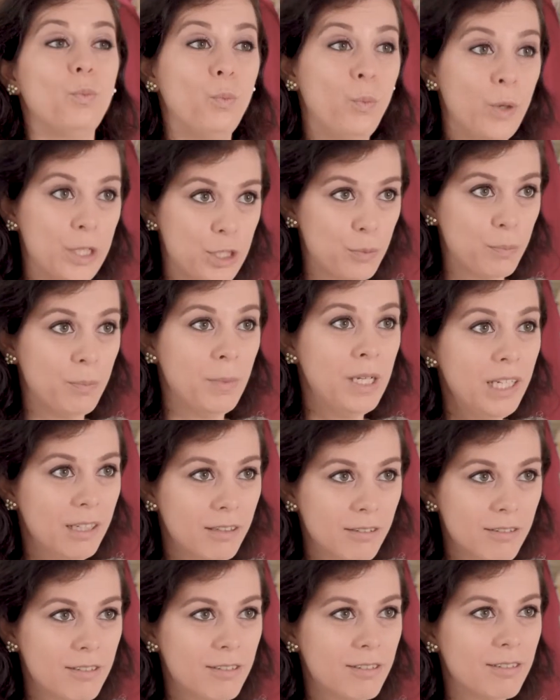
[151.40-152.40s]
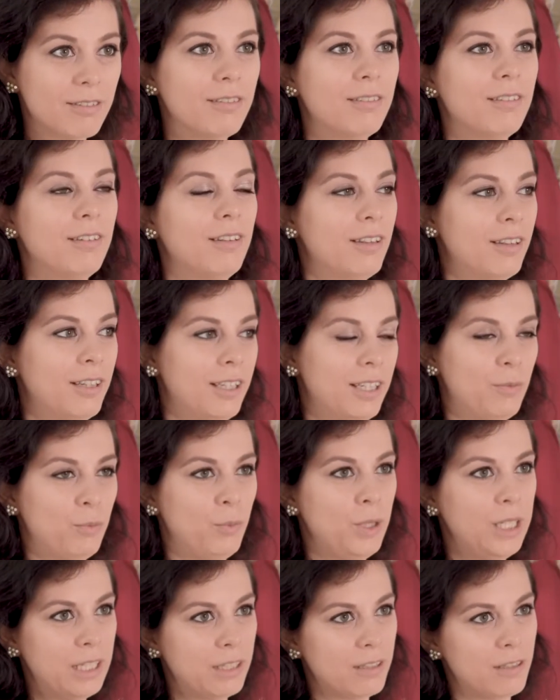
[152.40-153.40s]
which means that
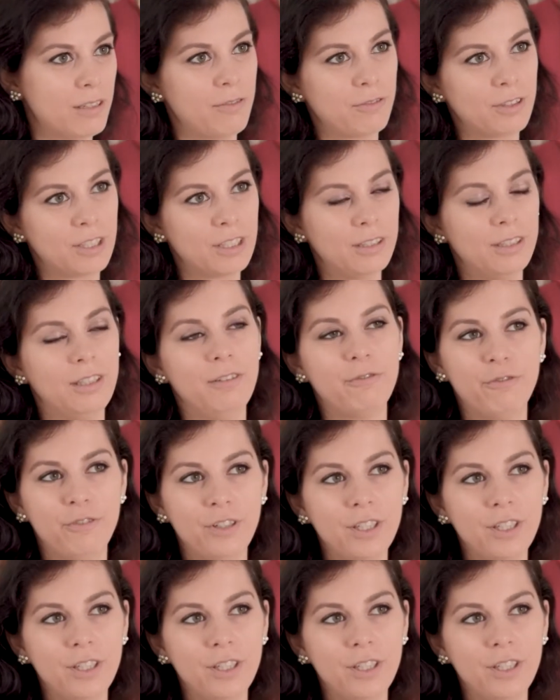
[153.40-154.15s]
we can definitely